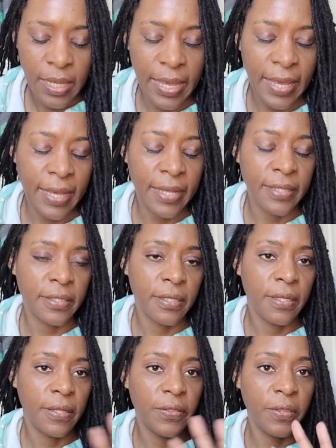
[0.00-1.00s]
and
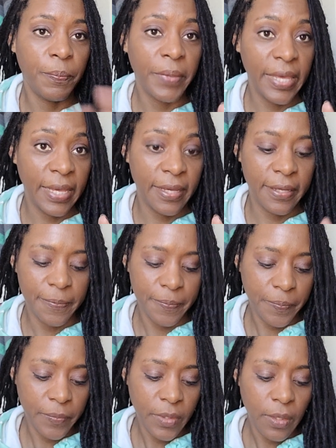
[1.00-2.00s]
the pink.
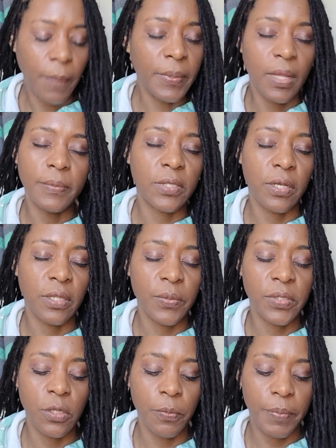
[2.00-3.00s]
I mean, I'm sorry, there
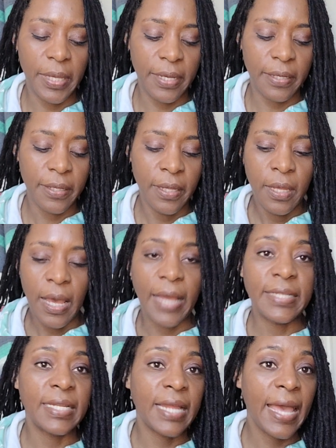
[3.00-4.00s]
was no pink. I
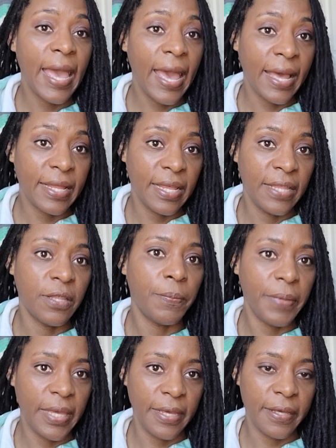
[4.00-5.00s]
did a hat in the
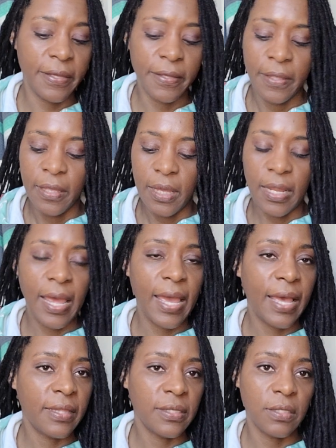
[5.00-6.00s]
pink. And I
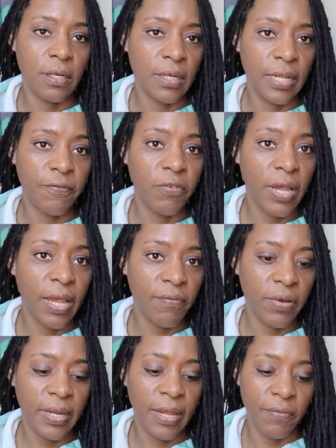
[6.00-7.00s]
had this yarn like forever
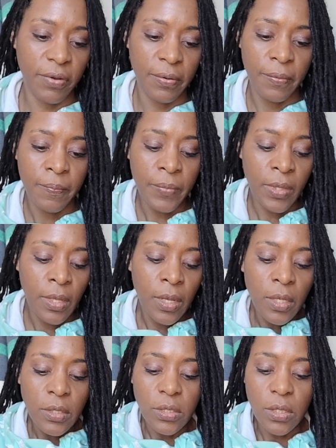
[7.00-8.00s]
and ever.
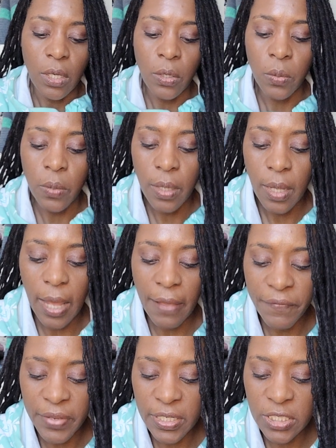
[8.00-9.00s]
So I
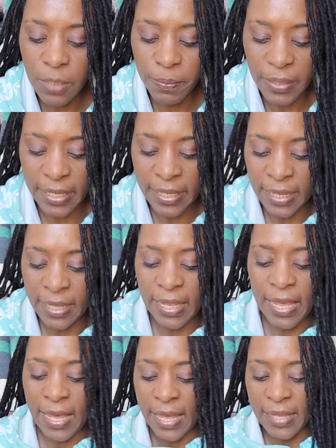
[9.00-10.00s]
finished the blanket
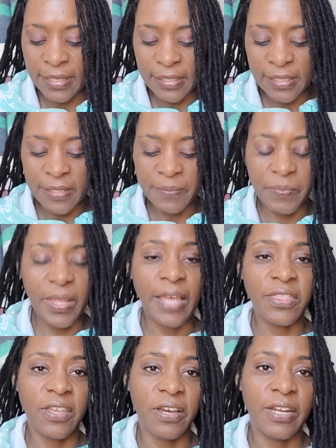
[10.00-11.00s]
and I
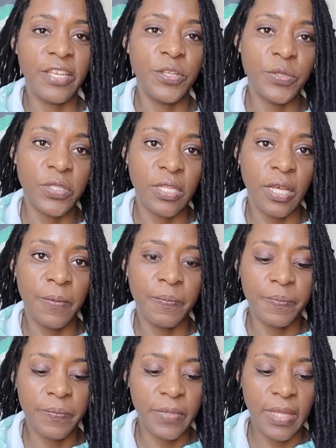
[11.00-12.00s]
thought I used up,
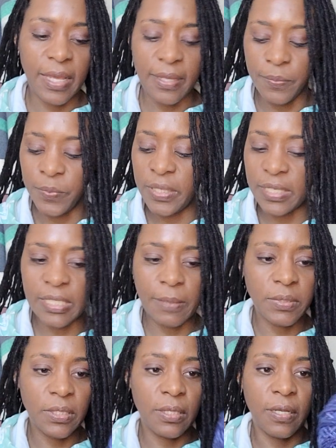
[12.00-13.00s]
with the
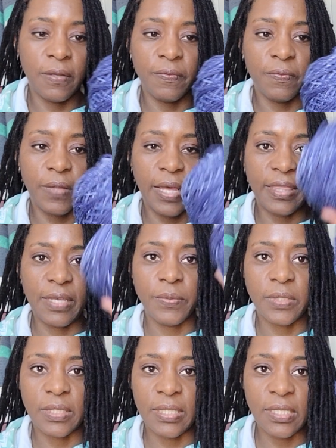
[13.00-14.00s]
exception of, I think it
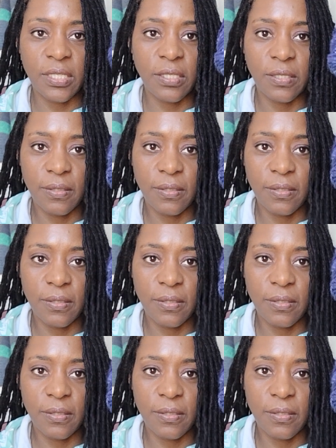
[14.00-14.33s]
was this